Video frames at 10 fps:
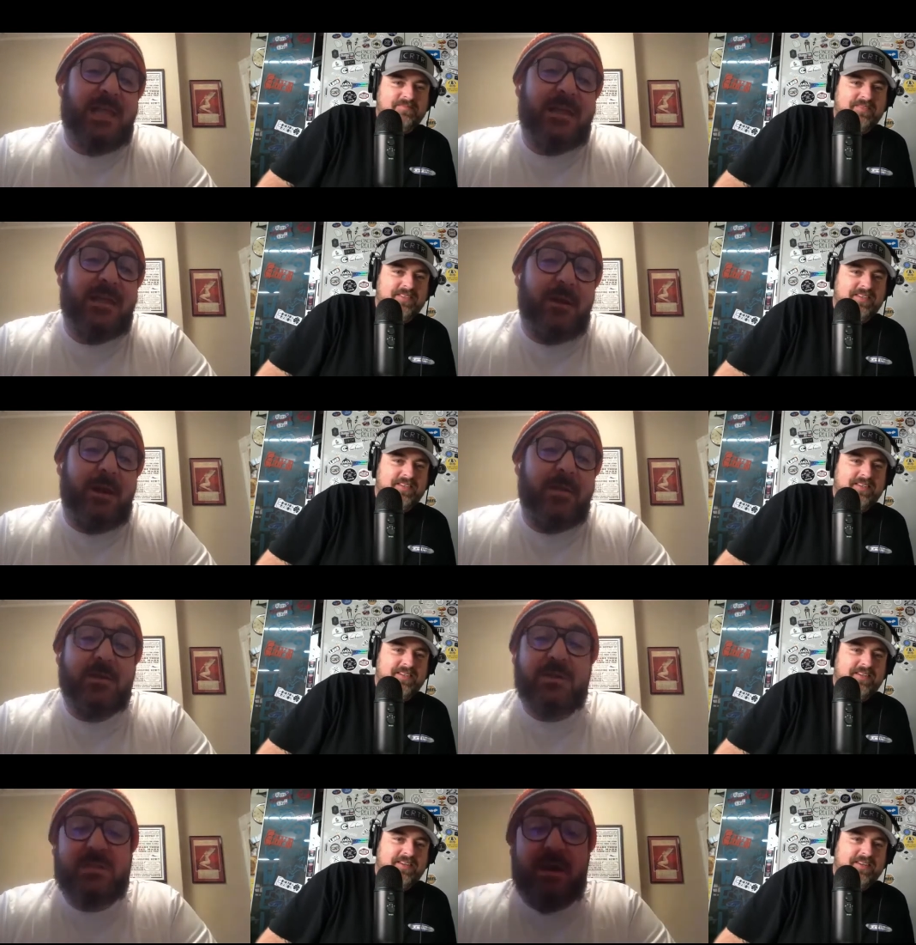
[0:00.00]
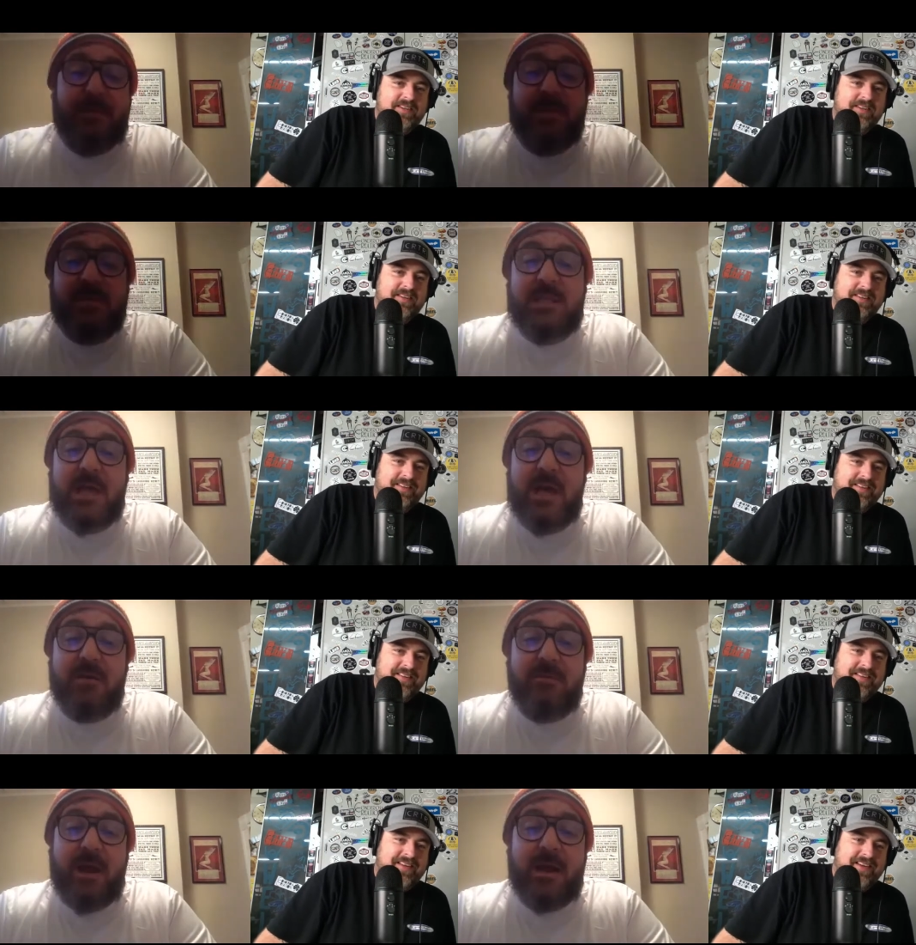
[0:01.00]
Speaker 1: there, and then she'll step on the sled,
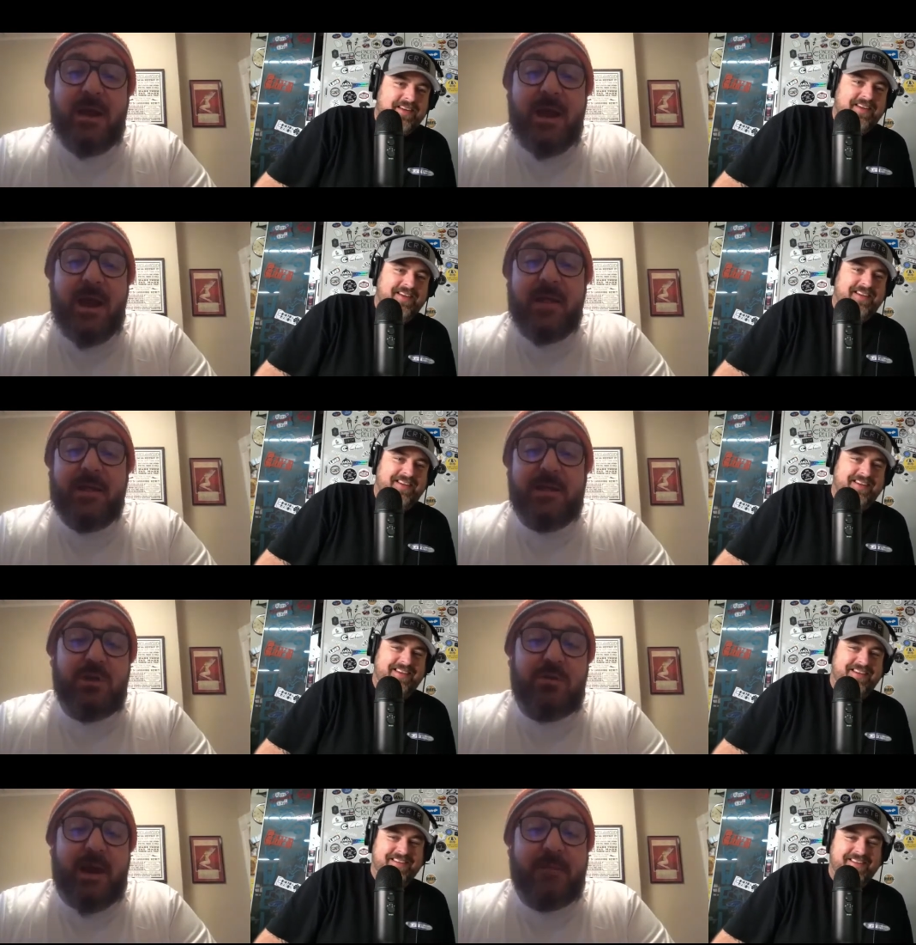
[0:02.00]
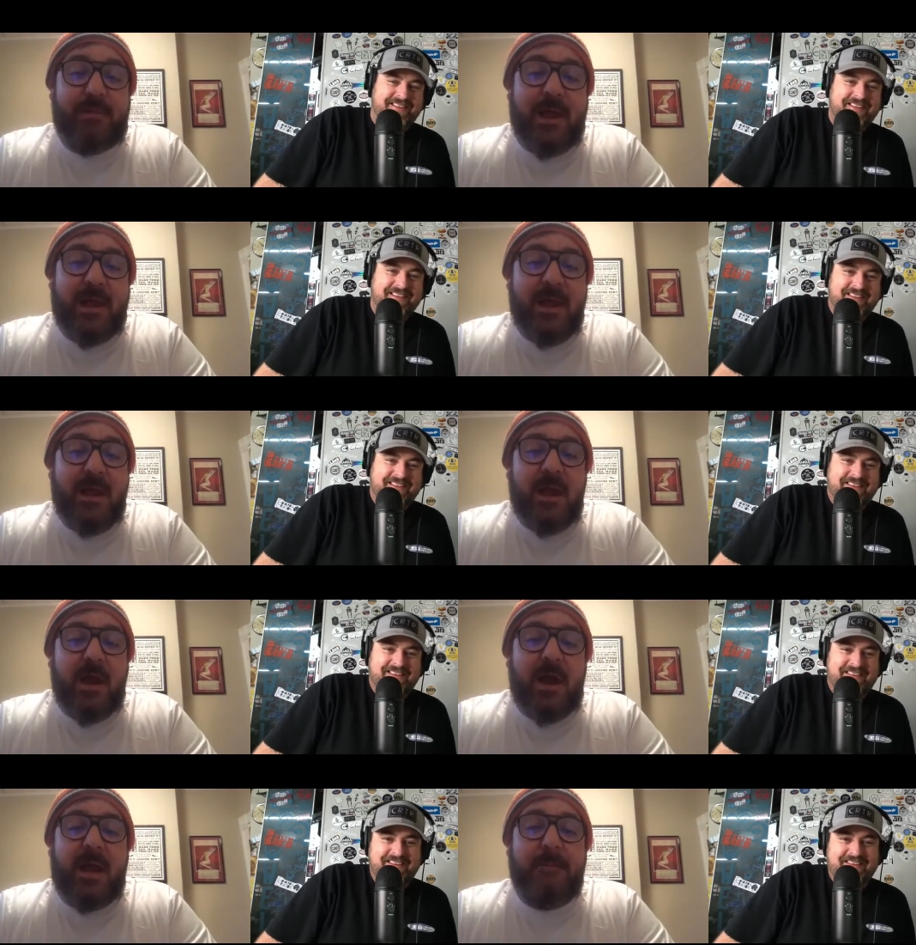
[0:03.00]
right? And then she'll grab like
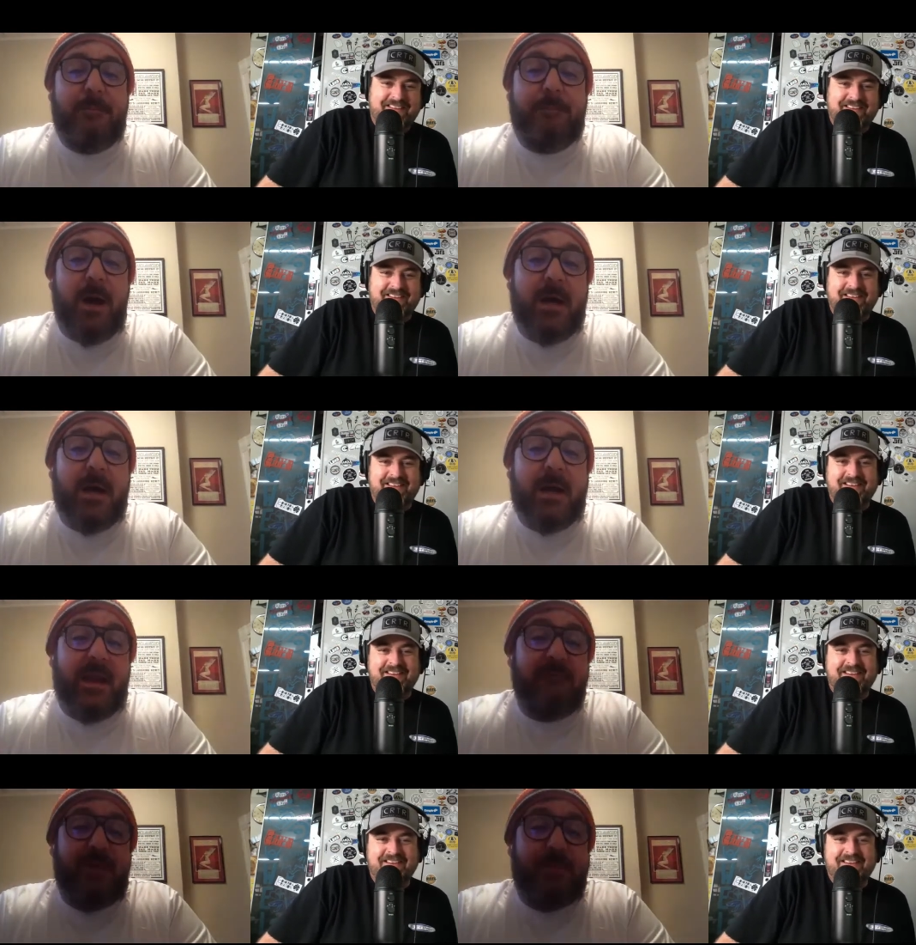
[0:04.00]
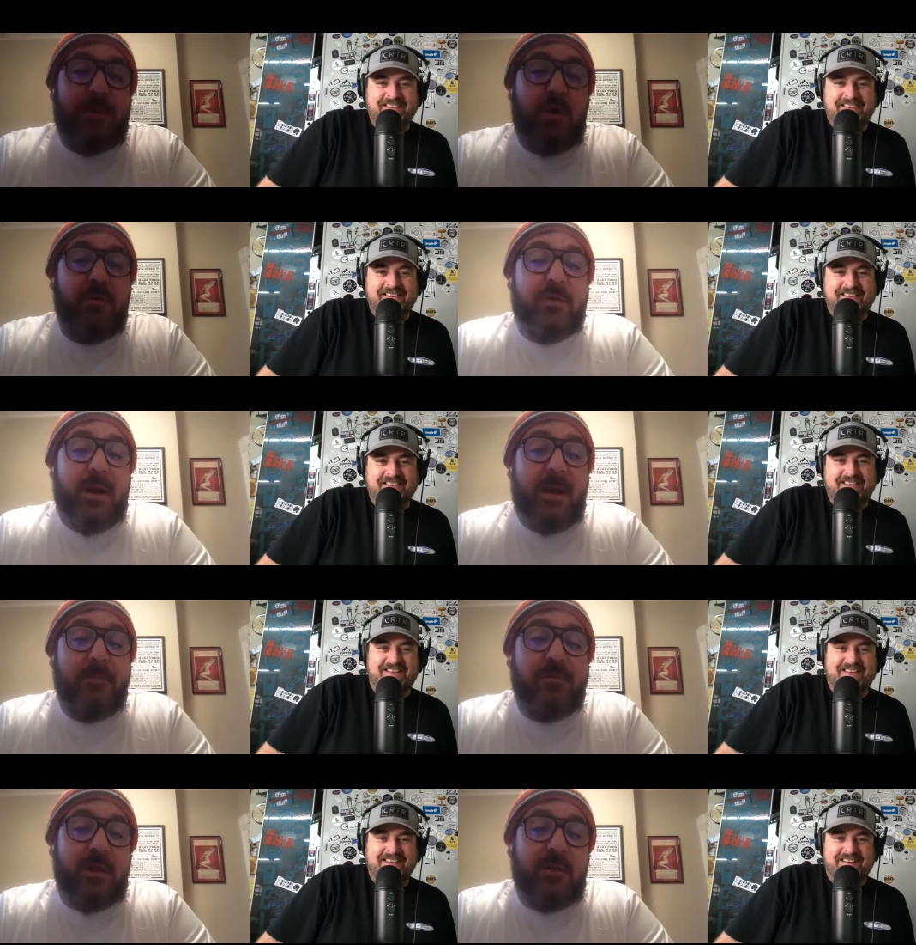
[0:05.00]
a bucket and flip it over and move it
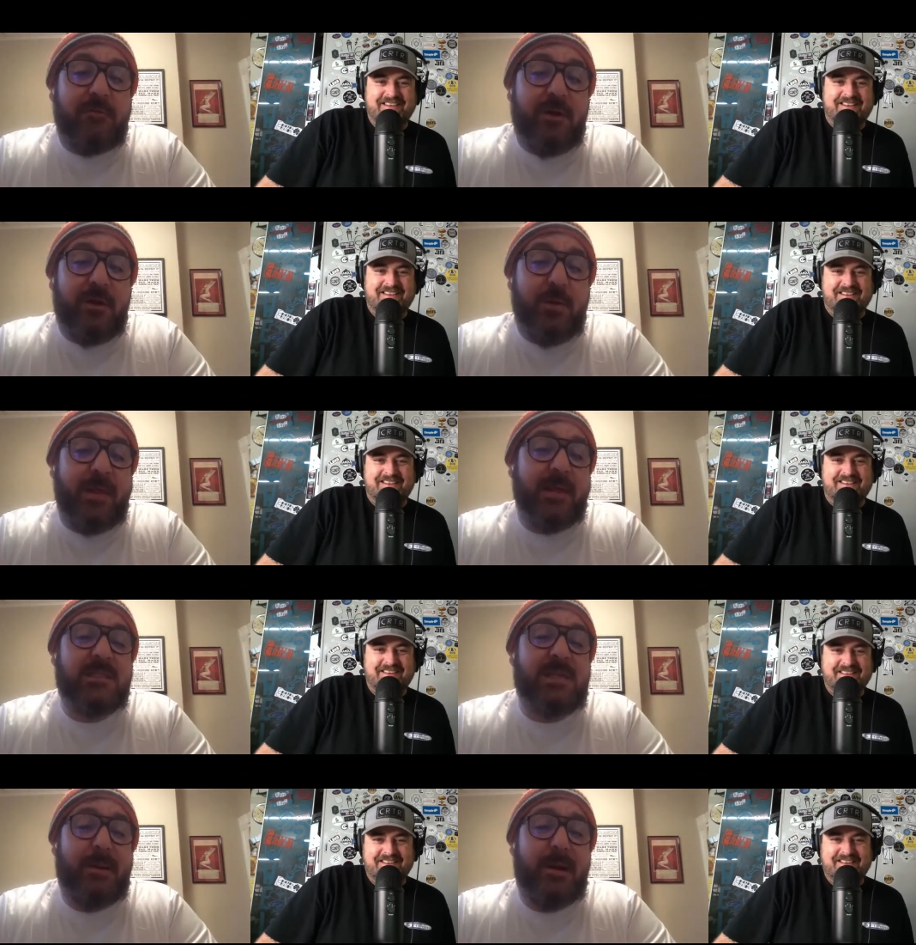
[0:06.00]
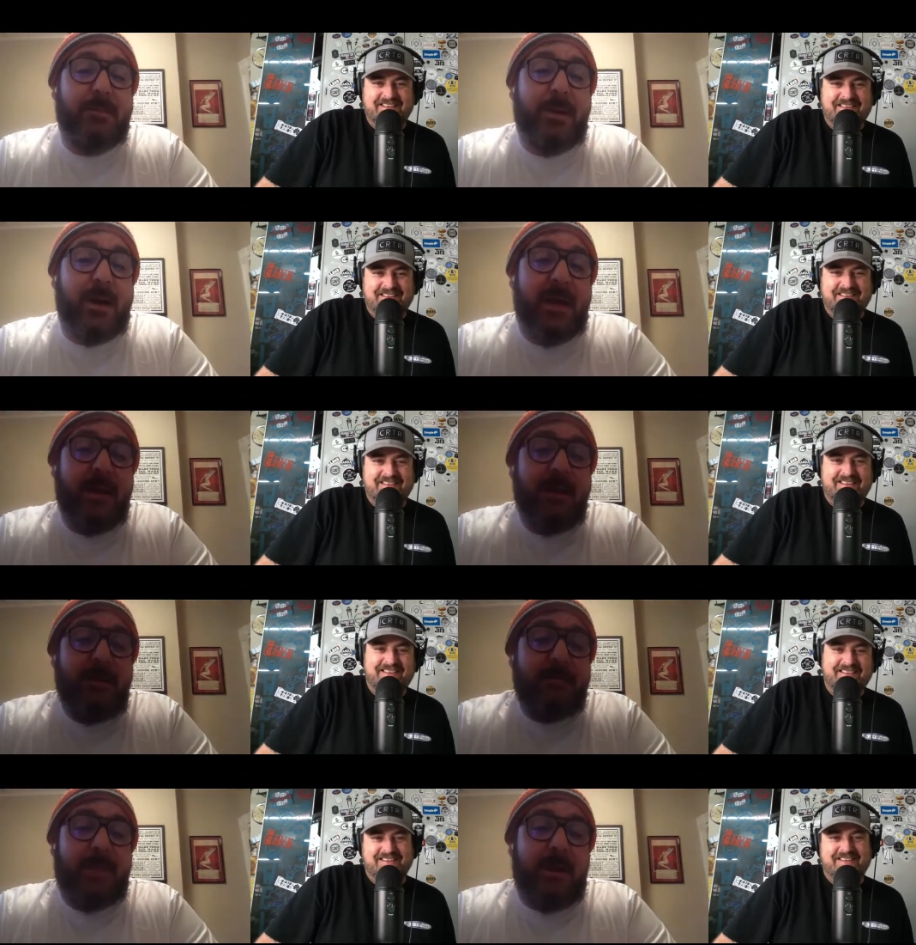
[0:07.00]
a little farther away, and then step on the bucket
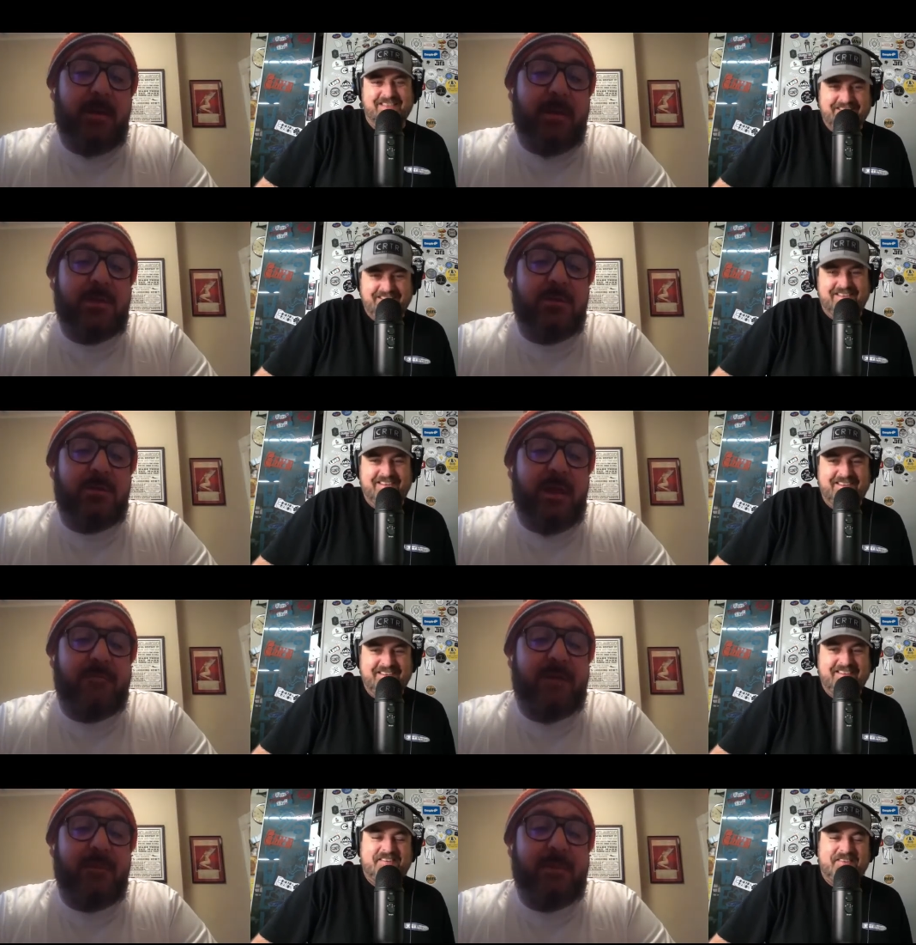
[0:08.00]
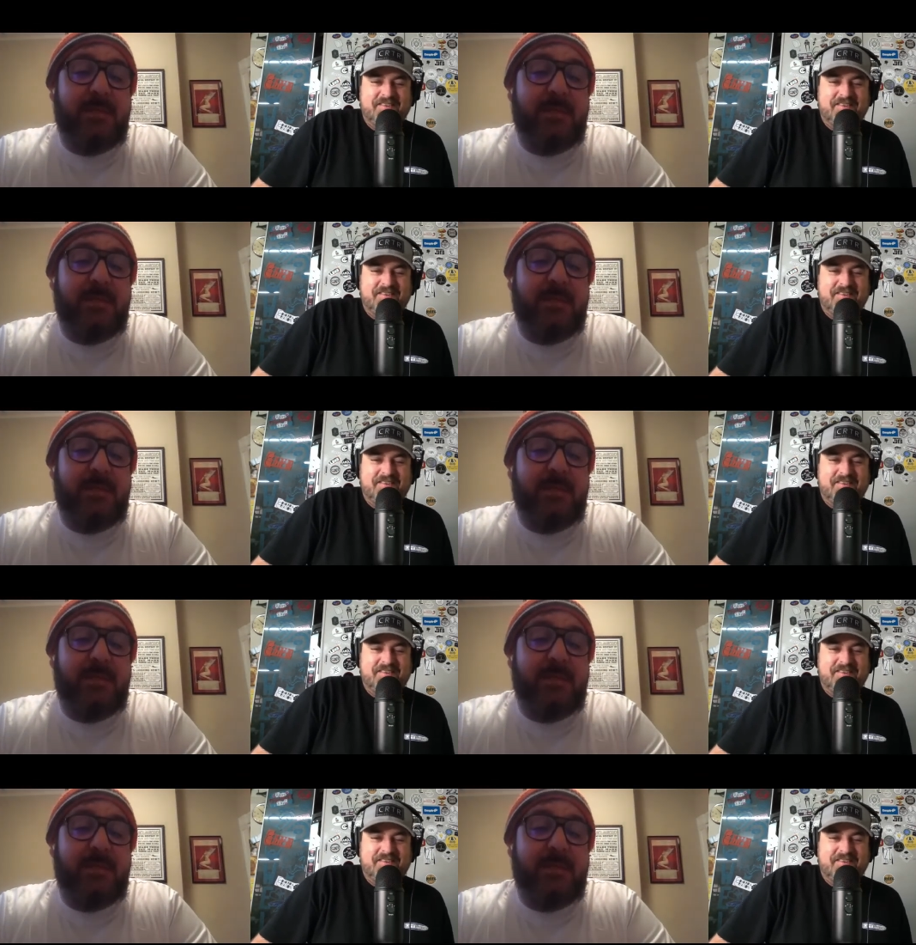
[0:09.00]
you know, and then she'll like find a piece of